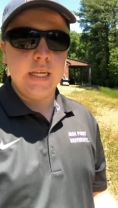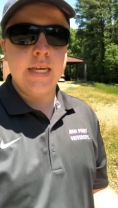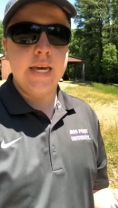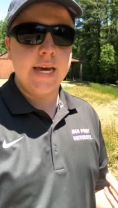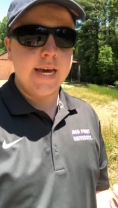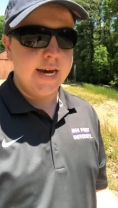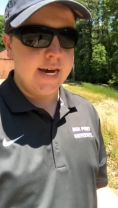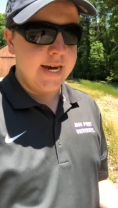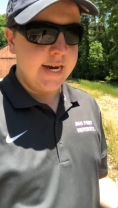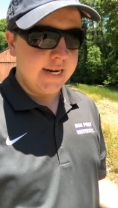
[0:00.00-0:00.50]

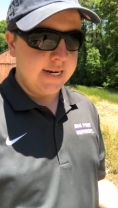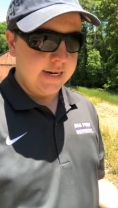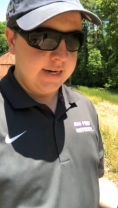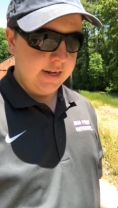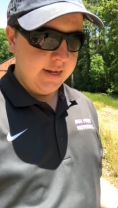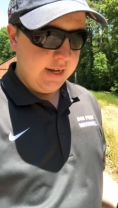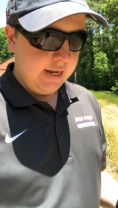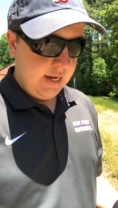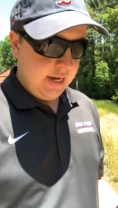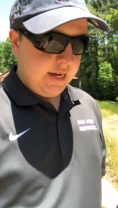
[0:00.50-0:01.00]
and
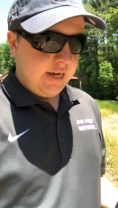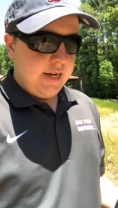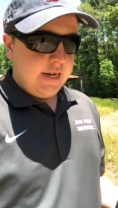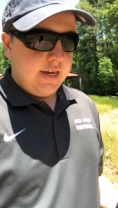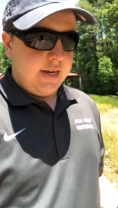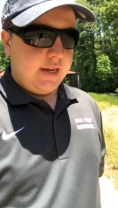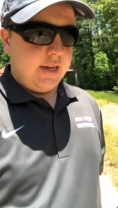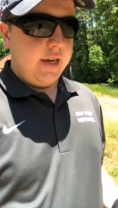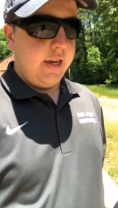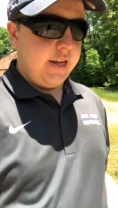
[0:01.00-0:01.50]

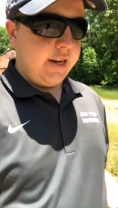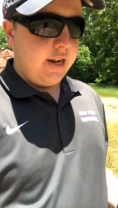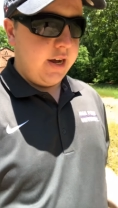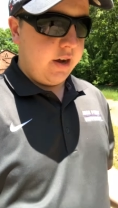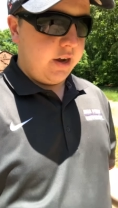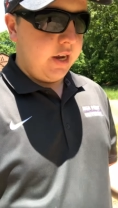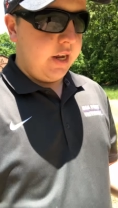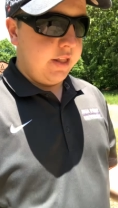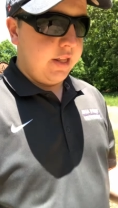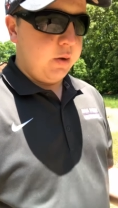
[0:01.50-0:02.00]
you know,
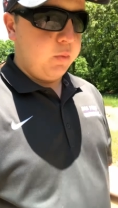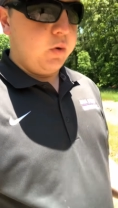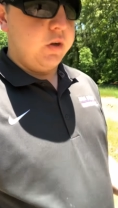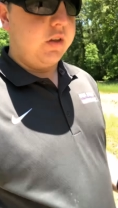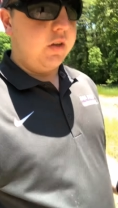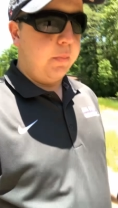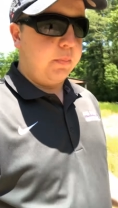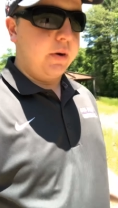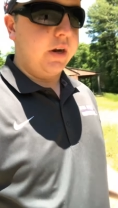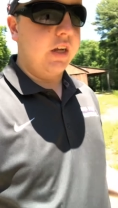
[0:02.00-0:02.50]
and then
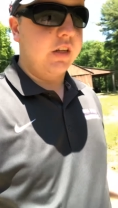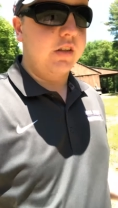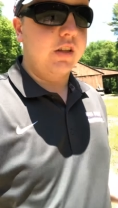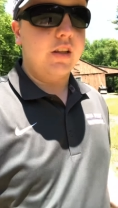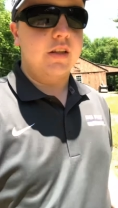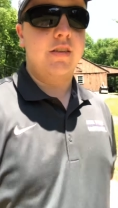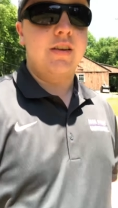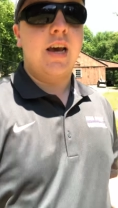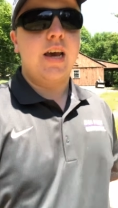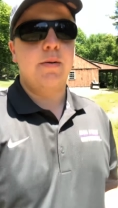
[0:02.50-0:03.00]
once you bring it to
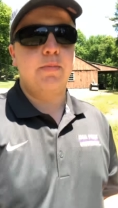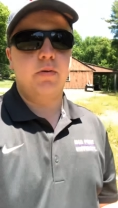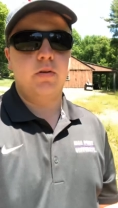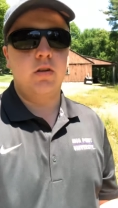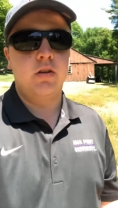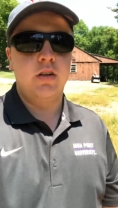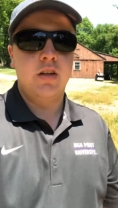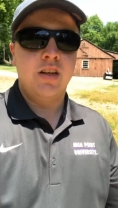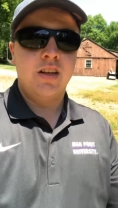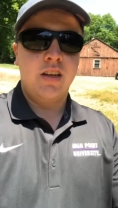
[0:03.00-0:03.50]
the
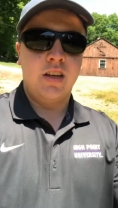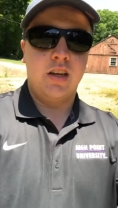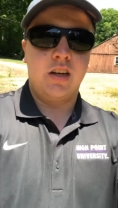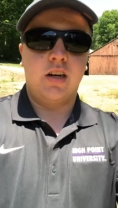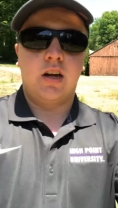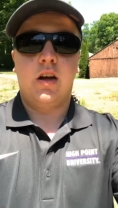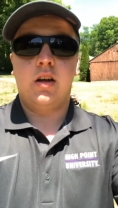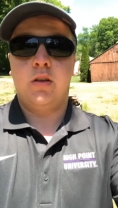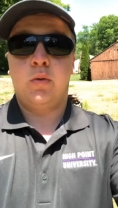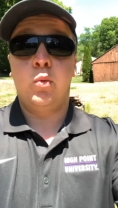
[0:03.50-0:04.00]
table, you
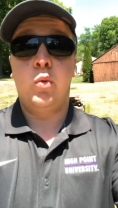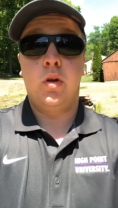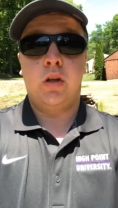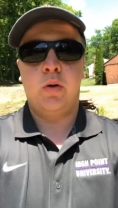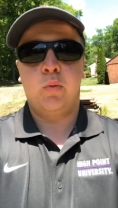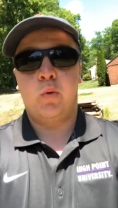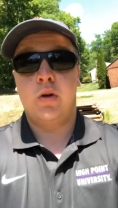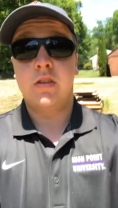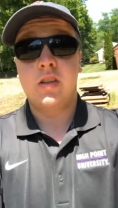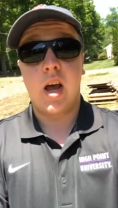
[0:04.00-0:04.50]
know,
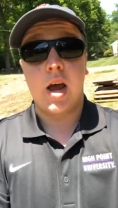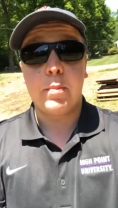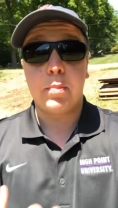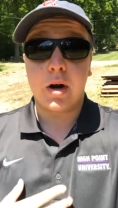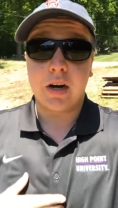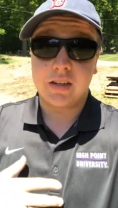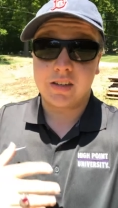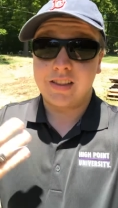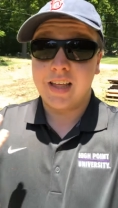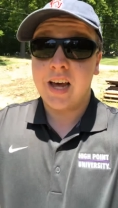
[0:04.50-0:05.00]
and once I
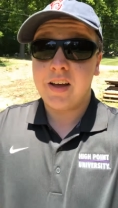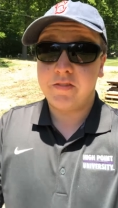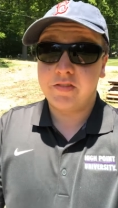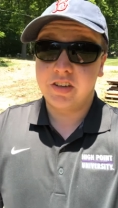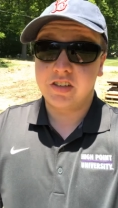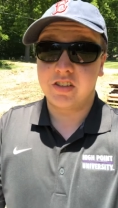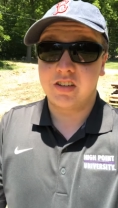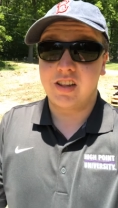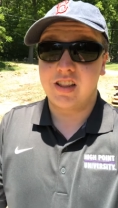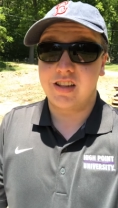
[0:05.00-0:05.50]
brought that
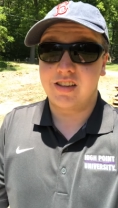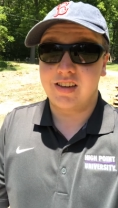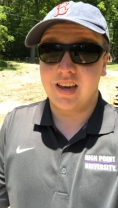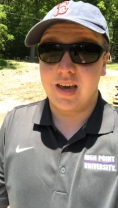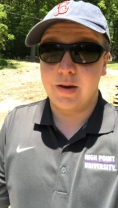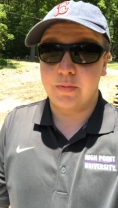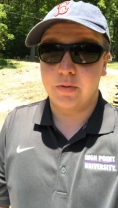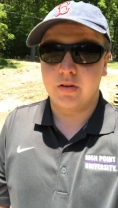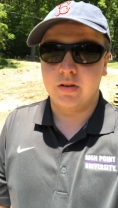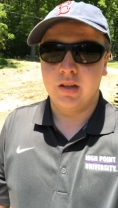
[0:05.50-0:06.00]
vision to the
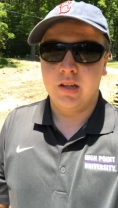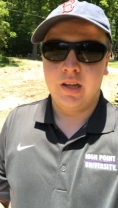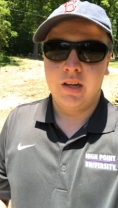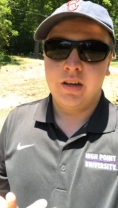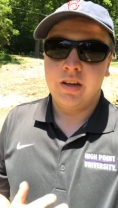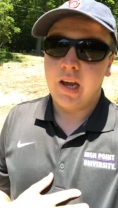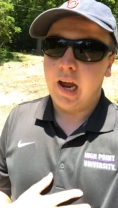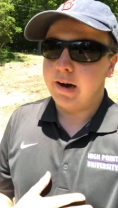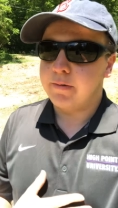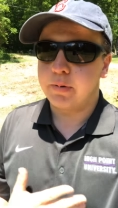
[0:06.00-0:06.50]
table,
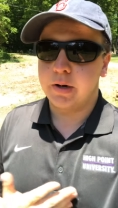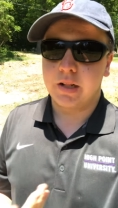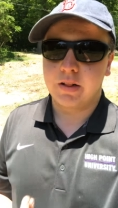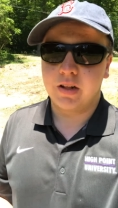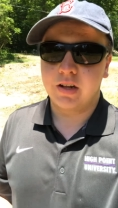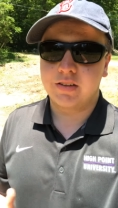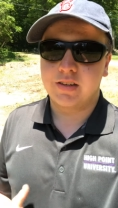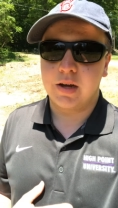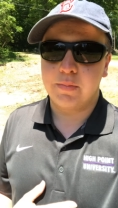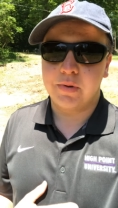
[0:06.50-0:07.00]
everybody
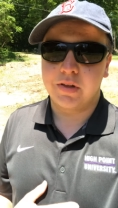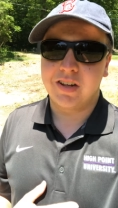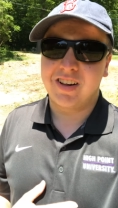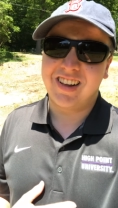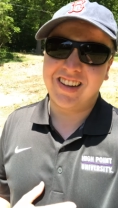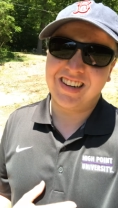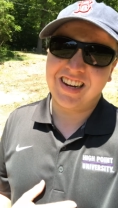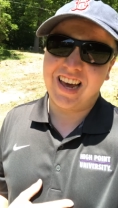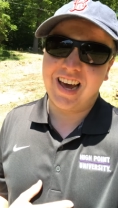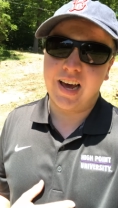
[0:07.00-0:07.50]
looked at me and they're
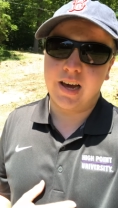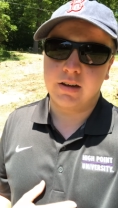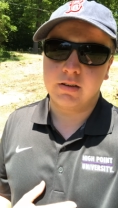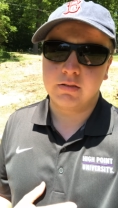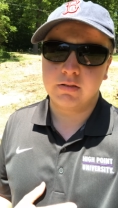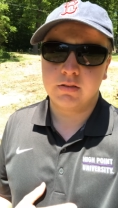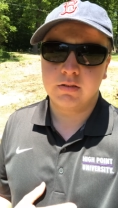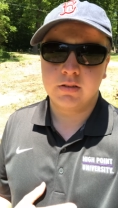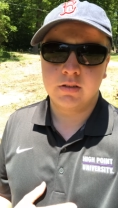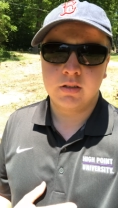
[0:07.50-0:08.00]
like, nah,
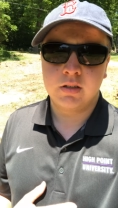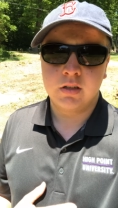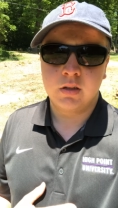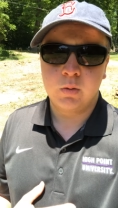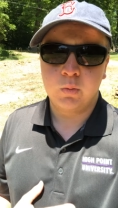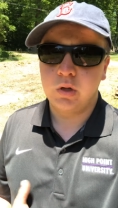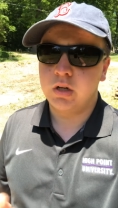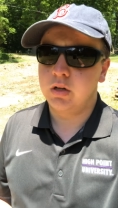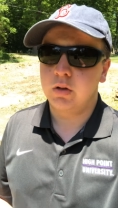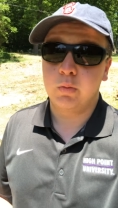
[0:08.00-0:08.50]

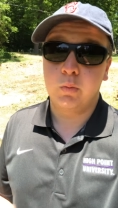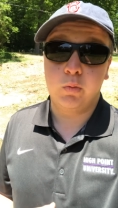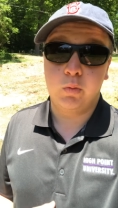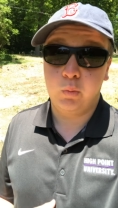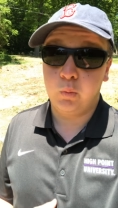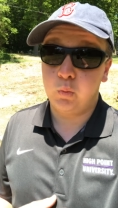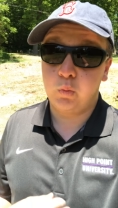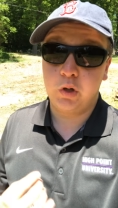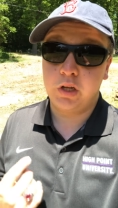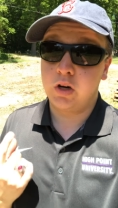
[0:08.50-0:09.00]
we,
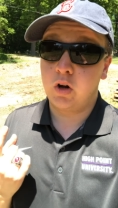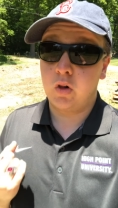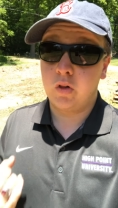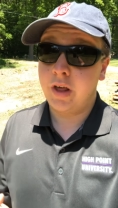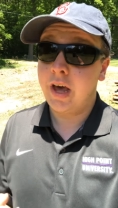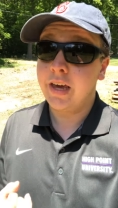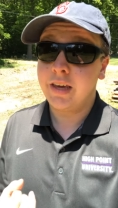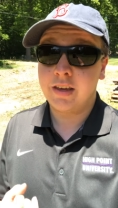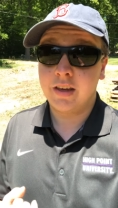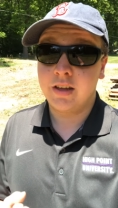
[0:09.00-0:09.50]
we don't
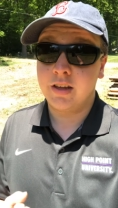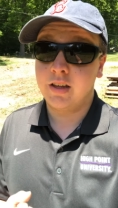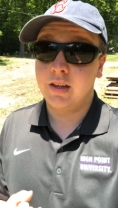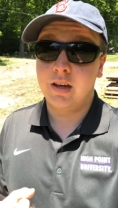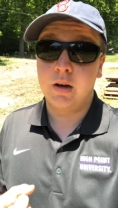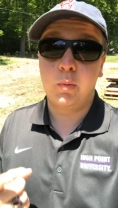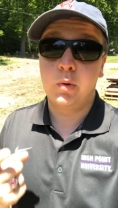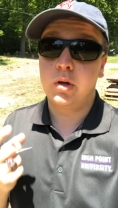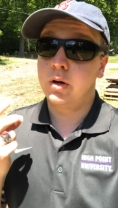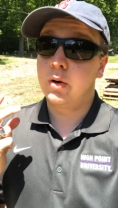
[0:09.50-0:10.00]
like it
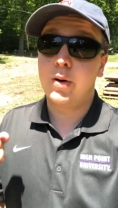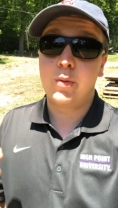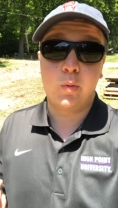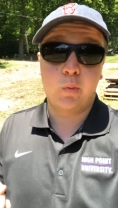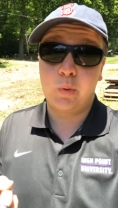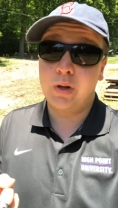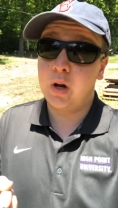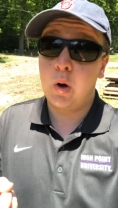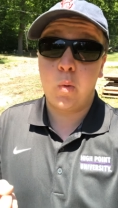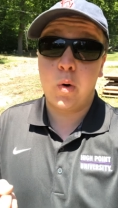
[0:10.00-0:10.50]
and we don't,
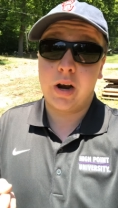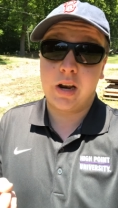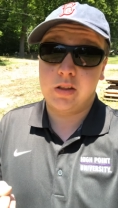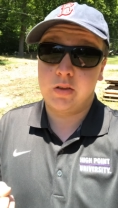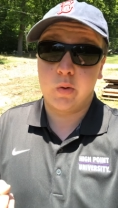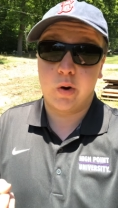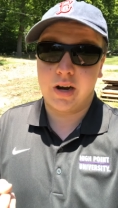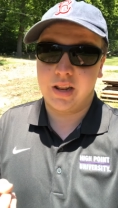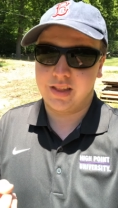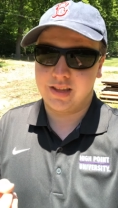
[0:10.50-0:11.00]
we don't want to
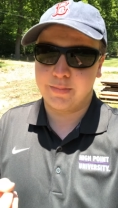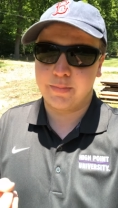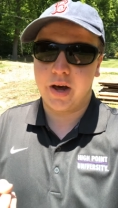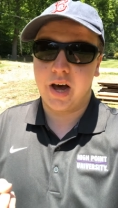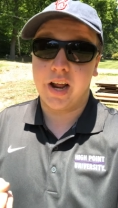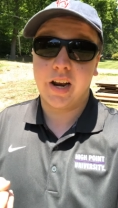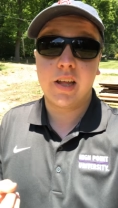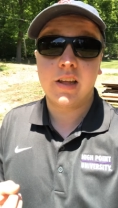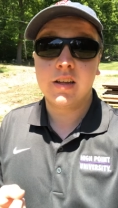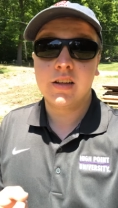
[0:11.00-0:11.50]
do anything
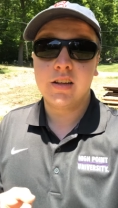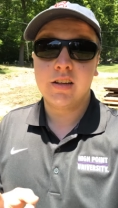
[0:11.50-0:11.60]
about it.